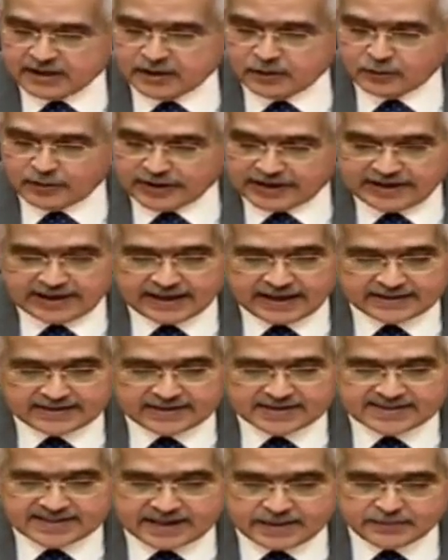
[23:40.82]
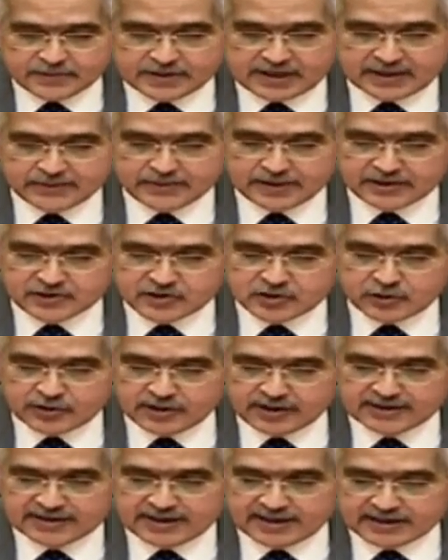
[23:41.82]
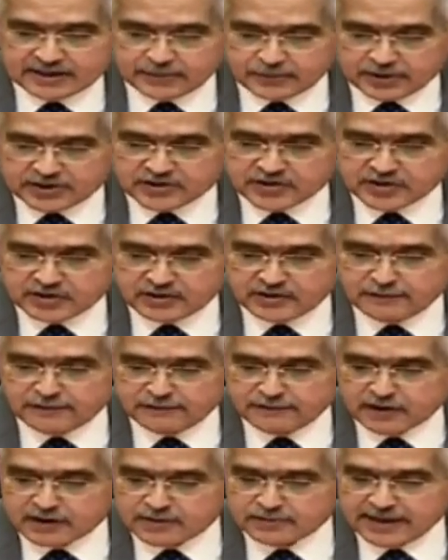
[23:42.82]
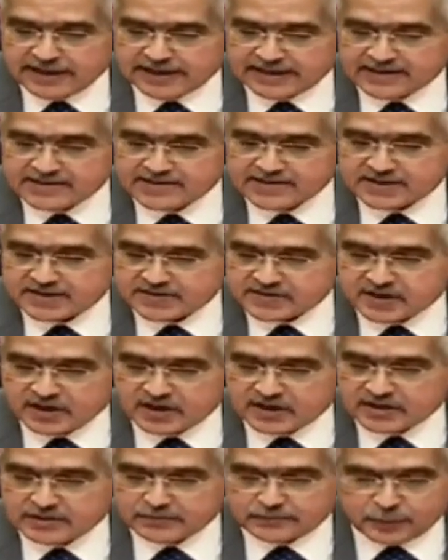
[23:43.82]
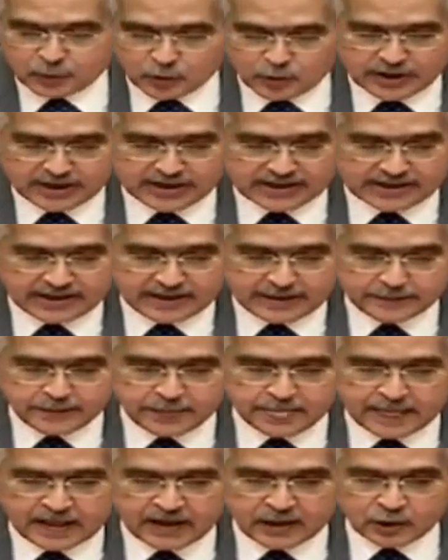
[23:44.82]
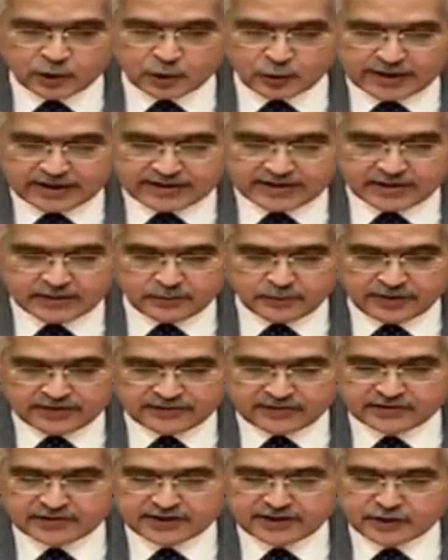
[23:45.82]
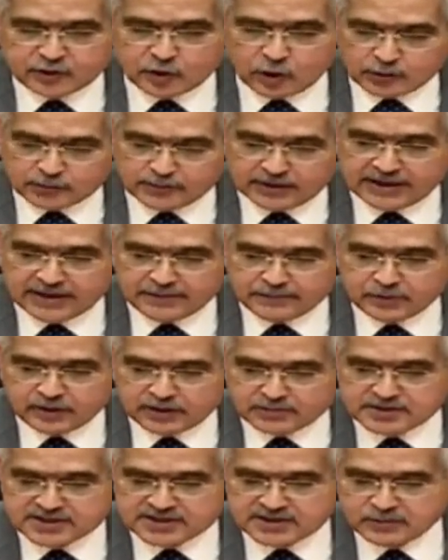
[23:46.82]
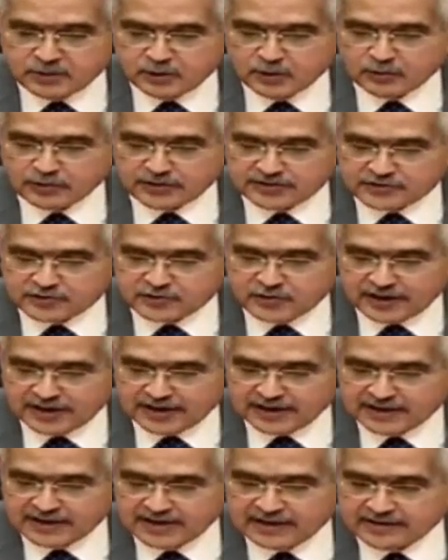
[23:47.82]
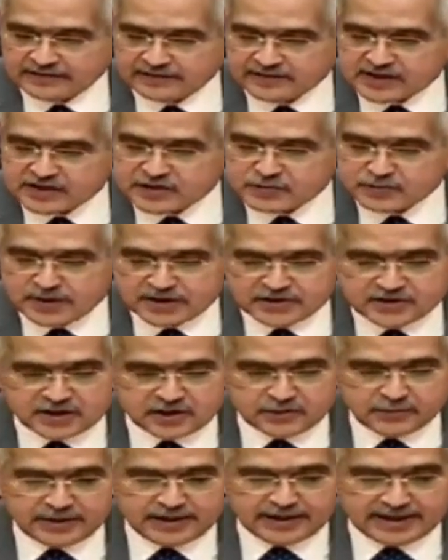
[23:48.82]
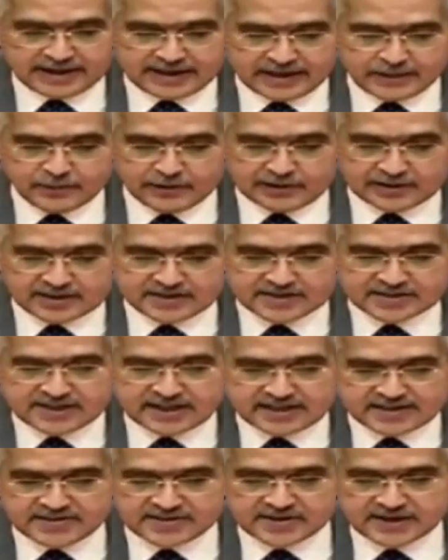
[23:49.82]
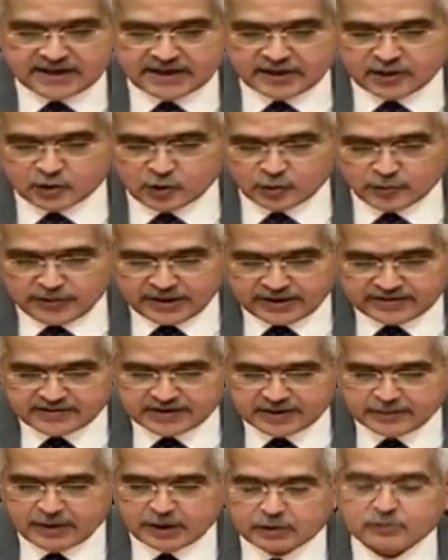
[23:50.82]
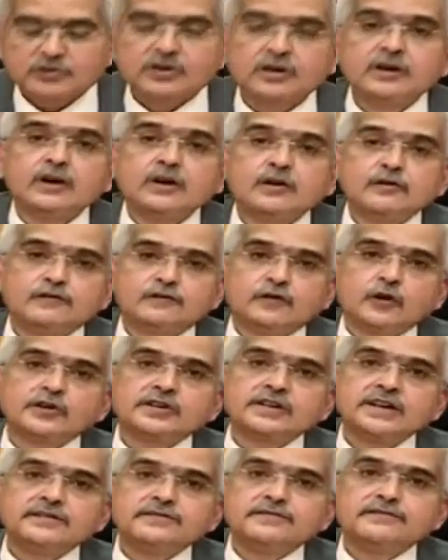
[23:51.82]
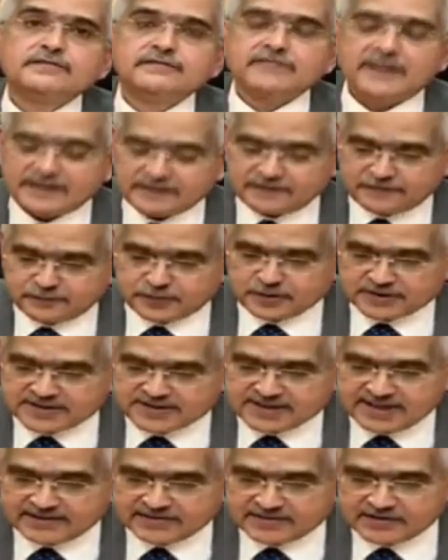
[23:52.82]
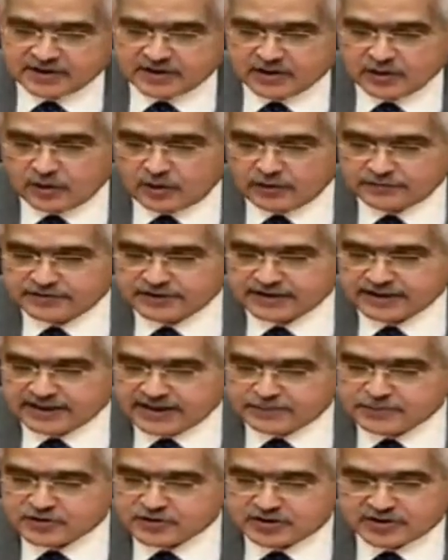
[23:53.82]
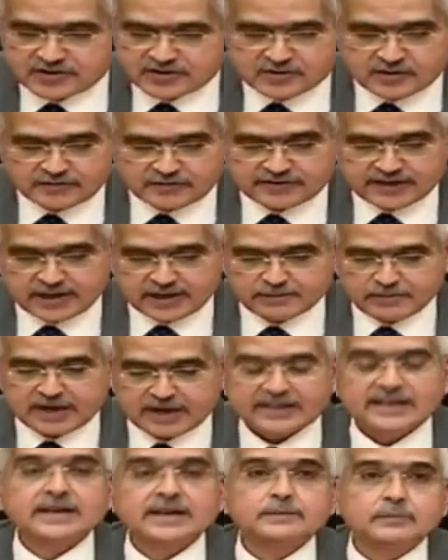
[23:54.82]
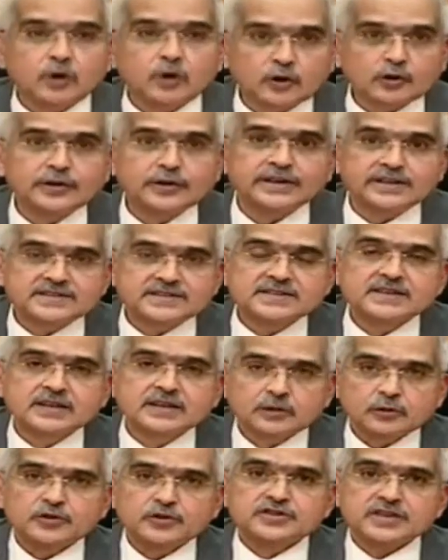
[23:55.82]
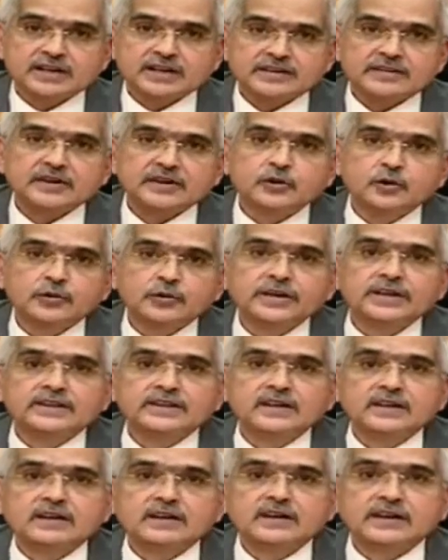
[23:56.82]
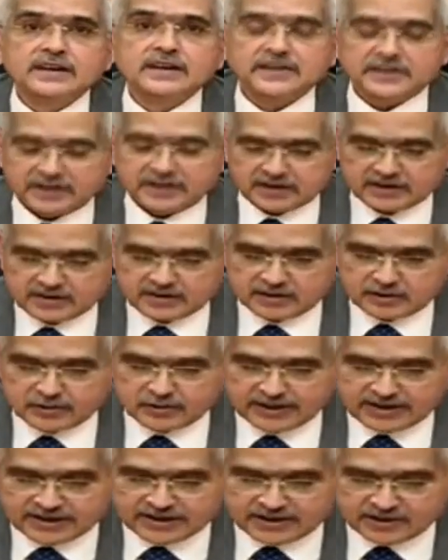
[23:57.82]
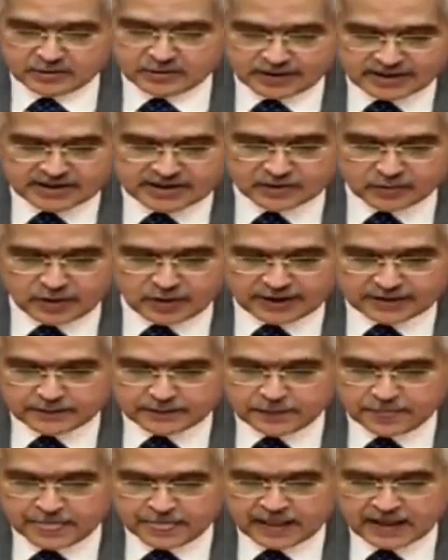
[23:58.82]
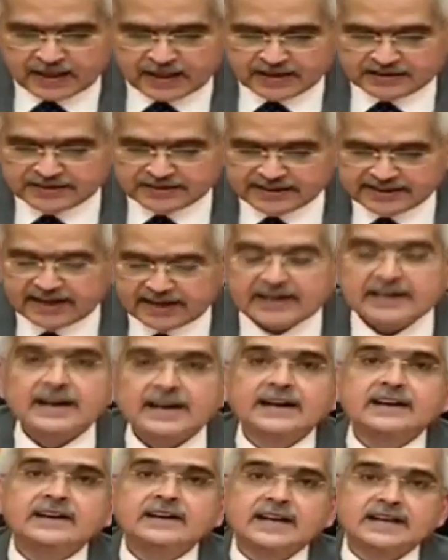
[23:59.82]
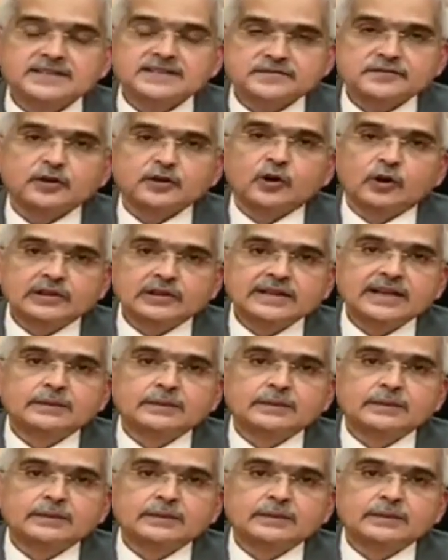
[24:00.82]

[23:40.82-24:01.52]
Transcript: while at the same time ensuring that depletion of fund balance is done prudently. Together with the normally permissible withdrawal, this measure will enable the states to meet about 45% of the redemptions of their market borrowings which are due in the current year 2021. Detailed guidelines for all